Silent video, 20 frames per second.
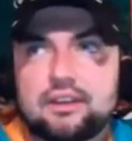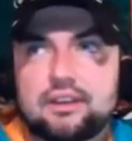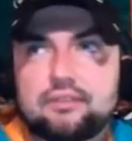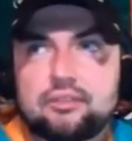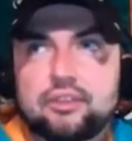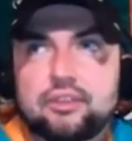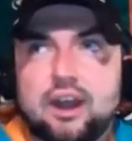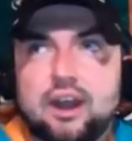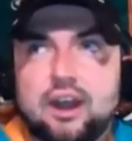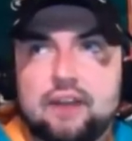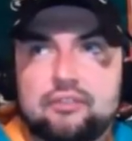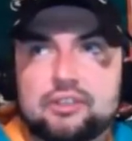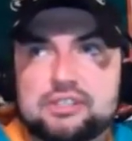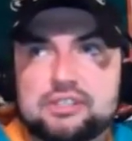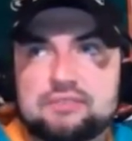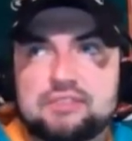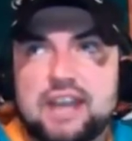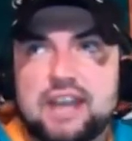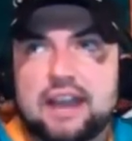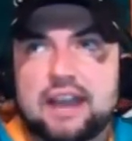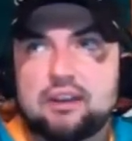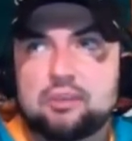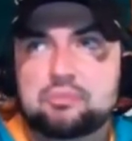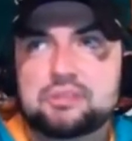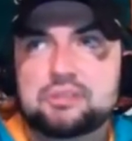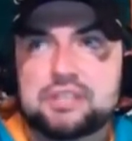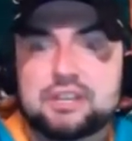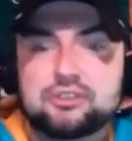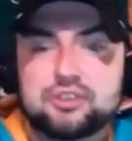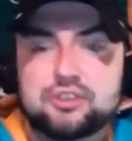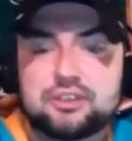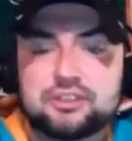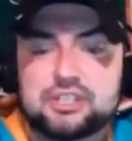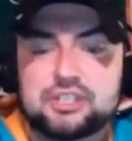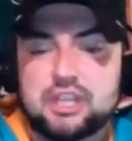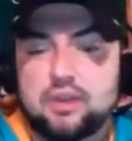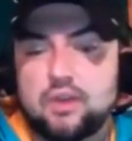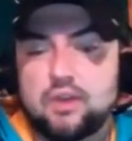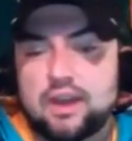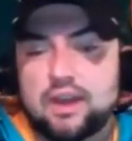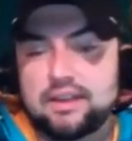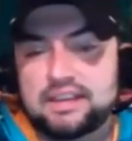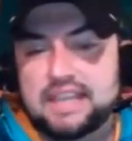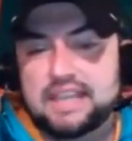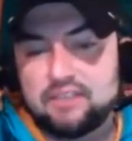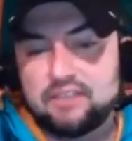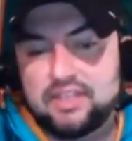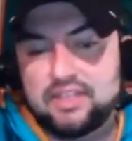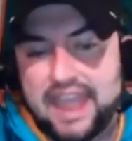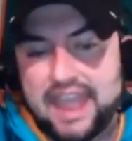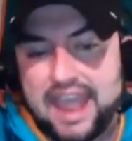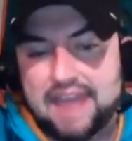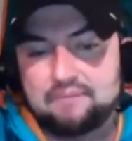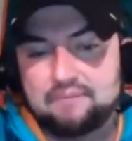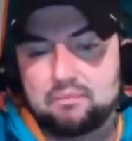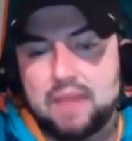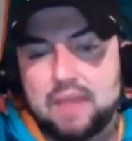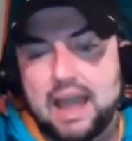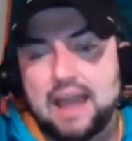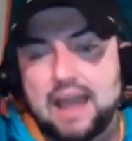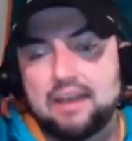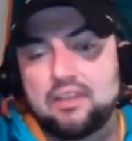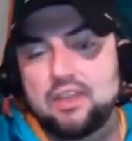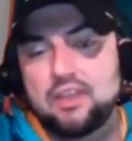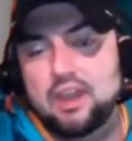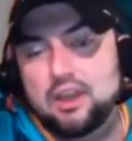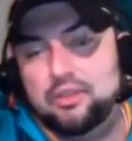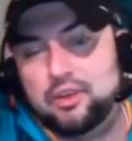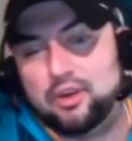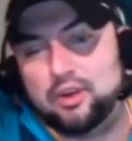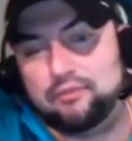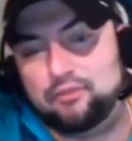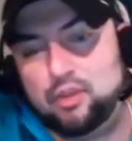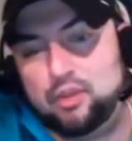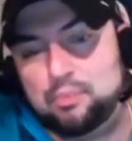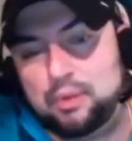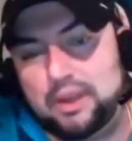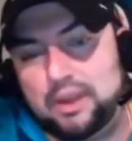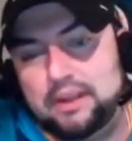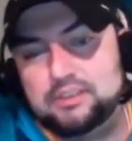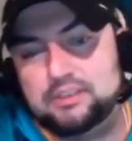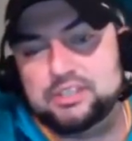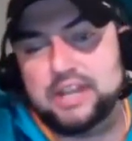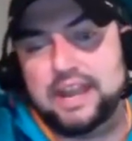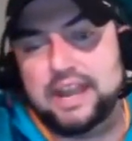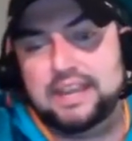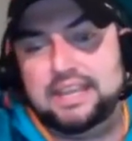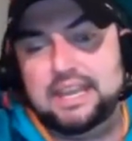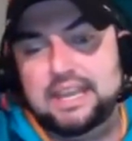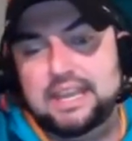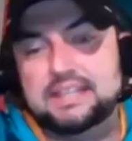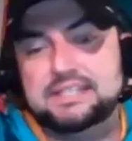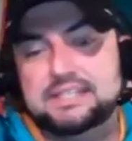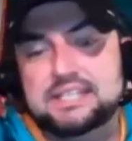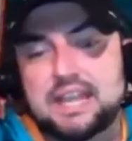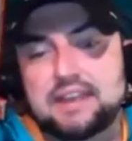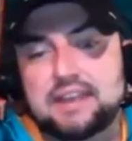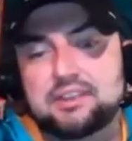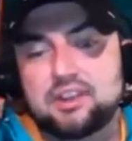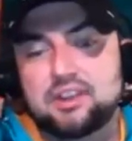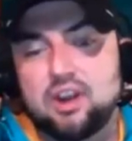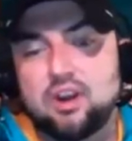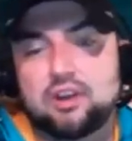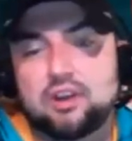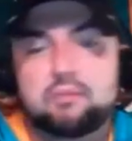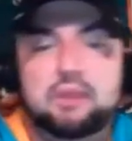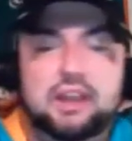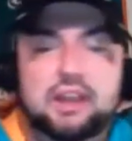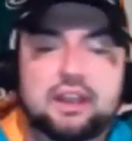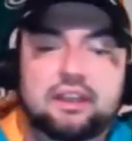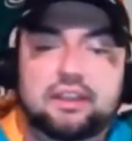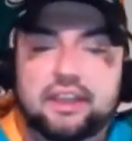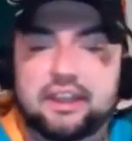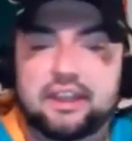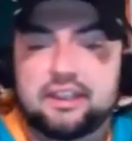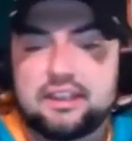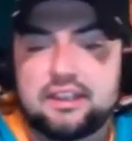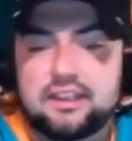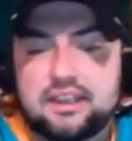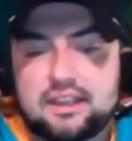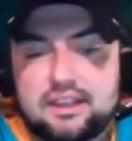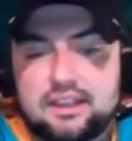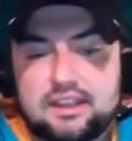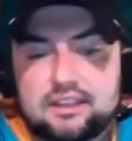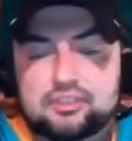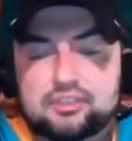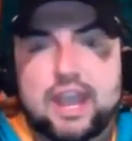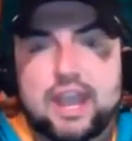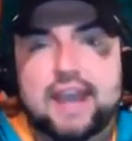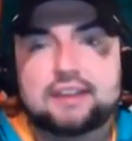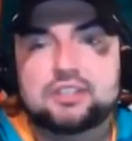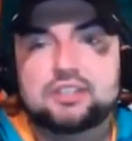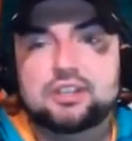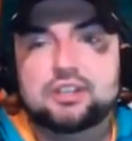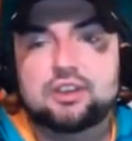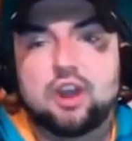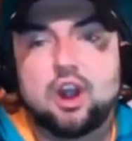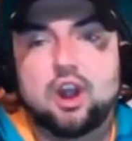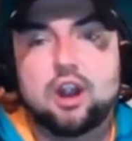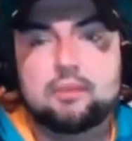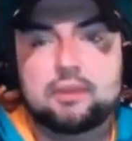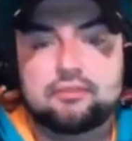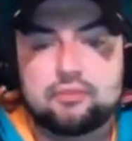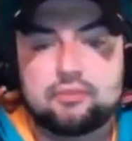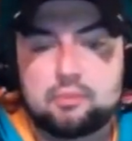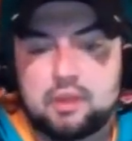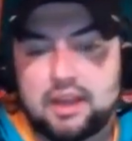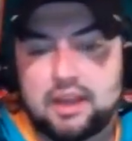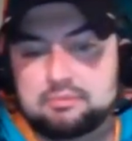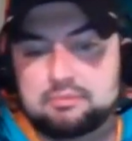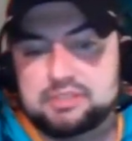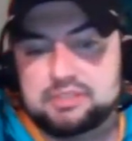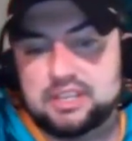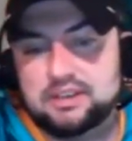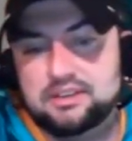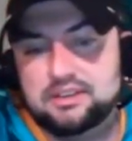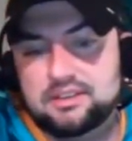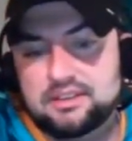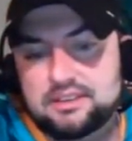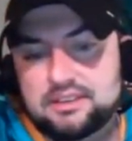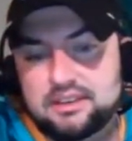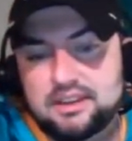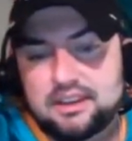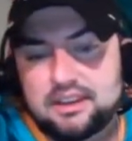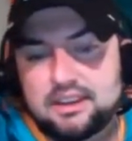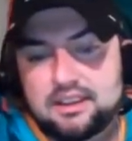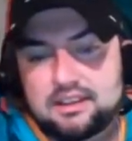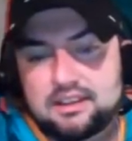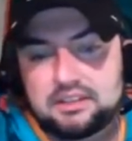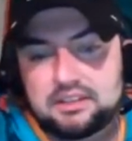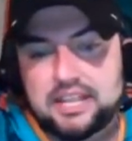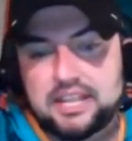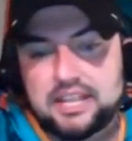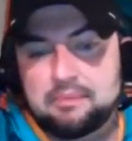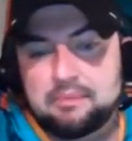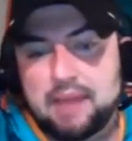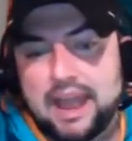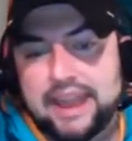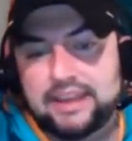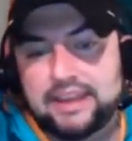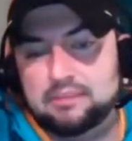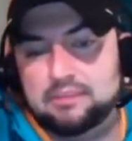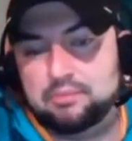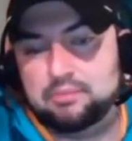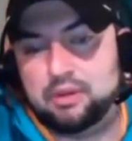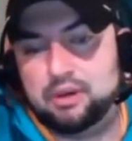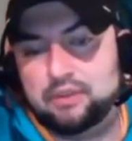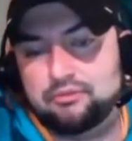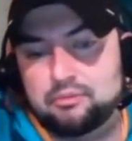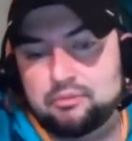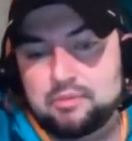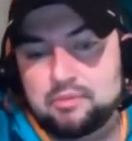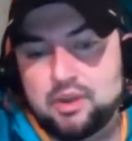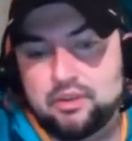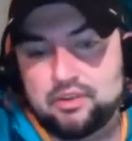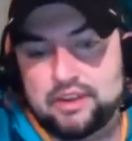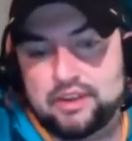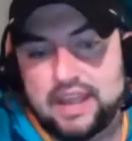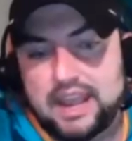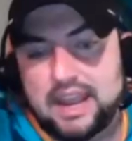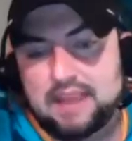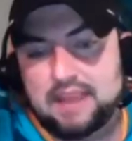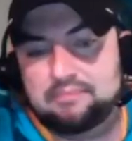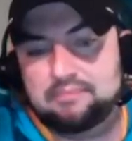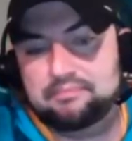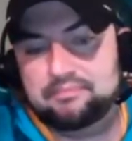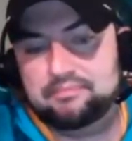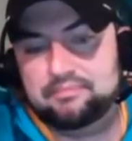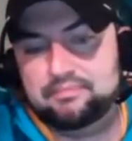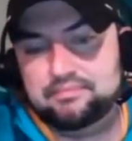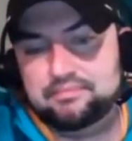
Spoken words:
for the offensive tackle position. So given that, there are a few players that I kick inside to guard immediately. Jackson Carman from Clemson, Liam Eichenberg from Notre Dame,